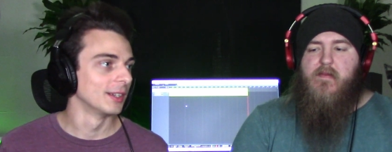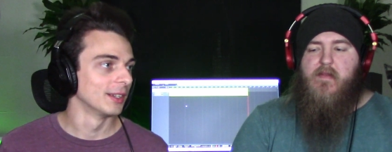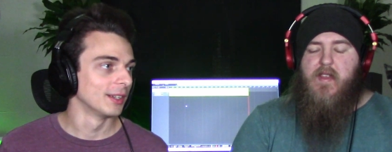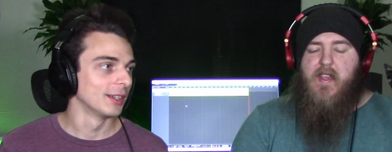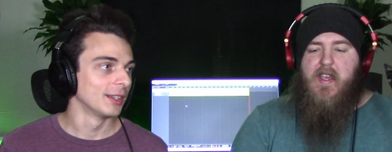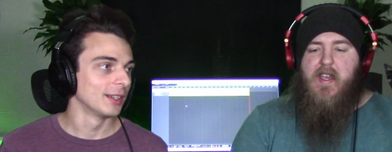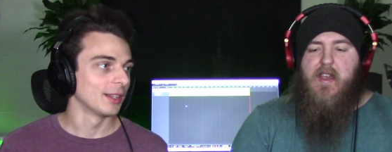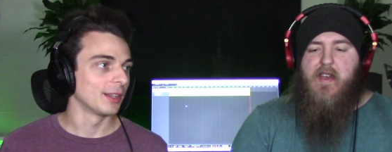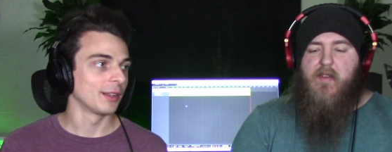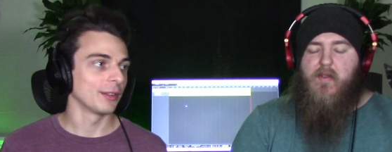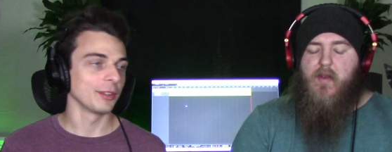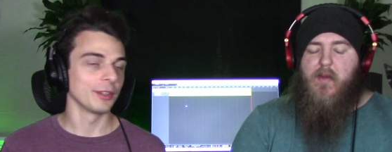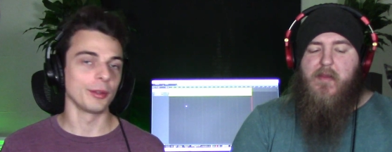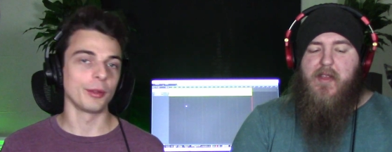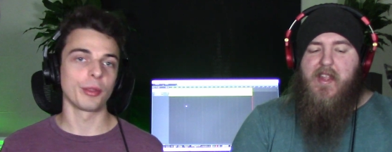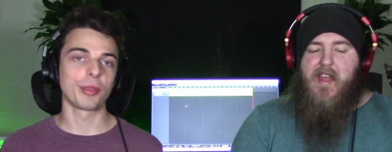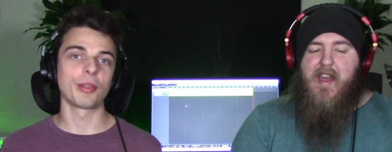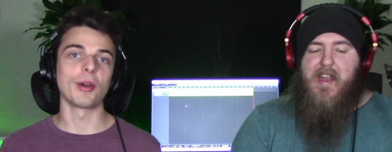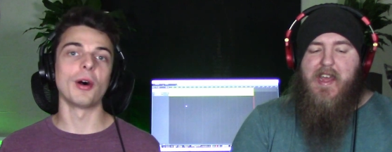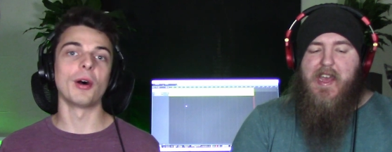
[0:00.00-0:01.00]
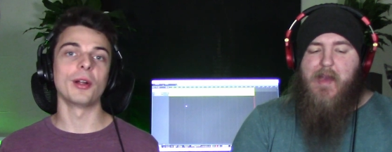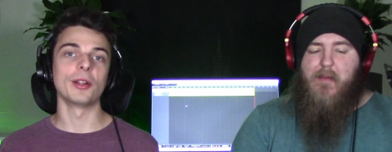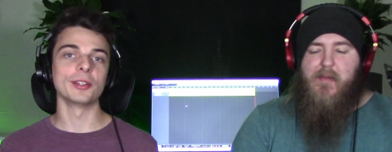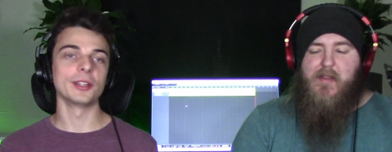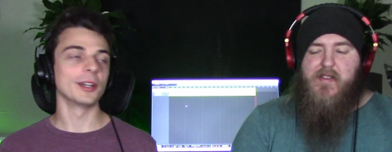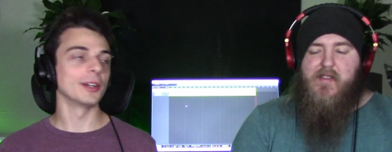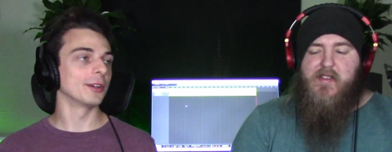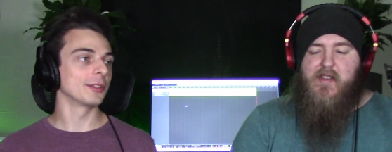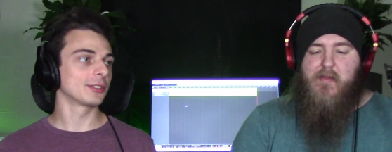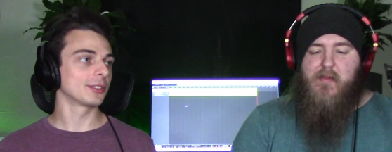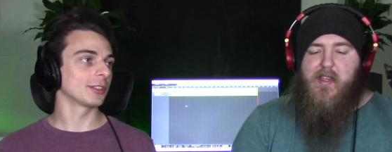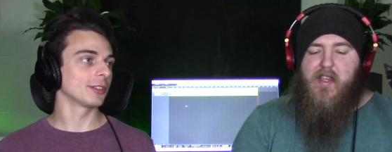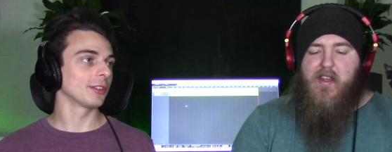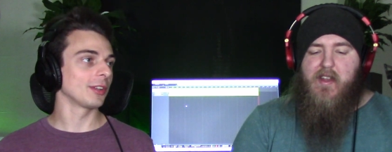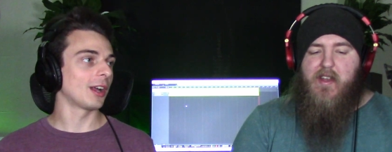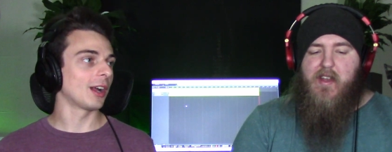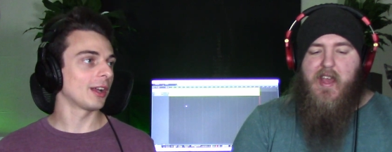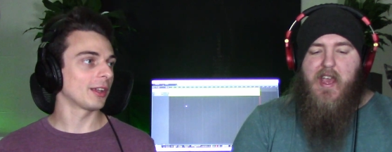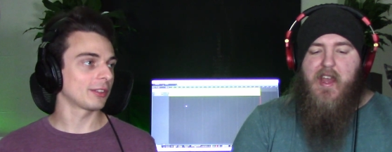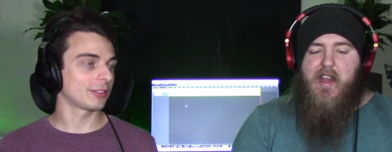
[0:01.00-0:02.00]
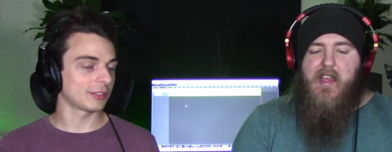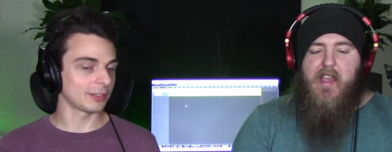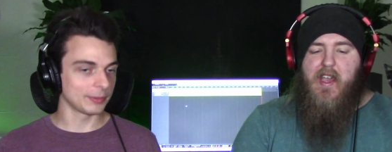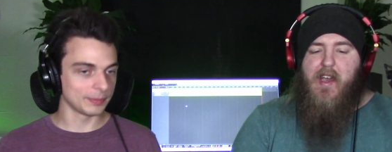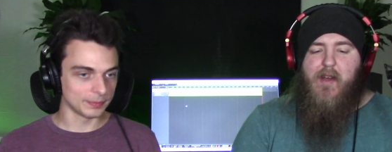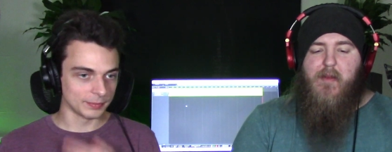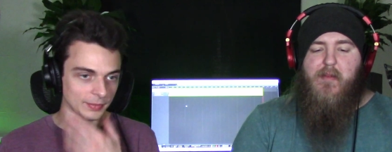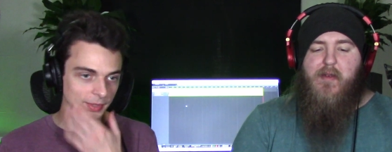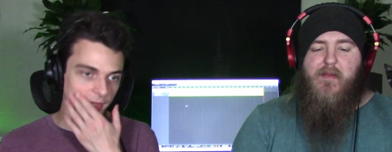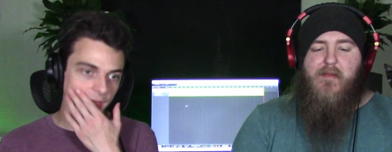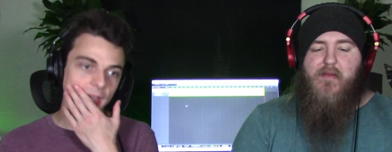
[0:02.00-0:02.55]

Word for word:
Speaker 1: Yeah, well, I mean that happens to me on any album.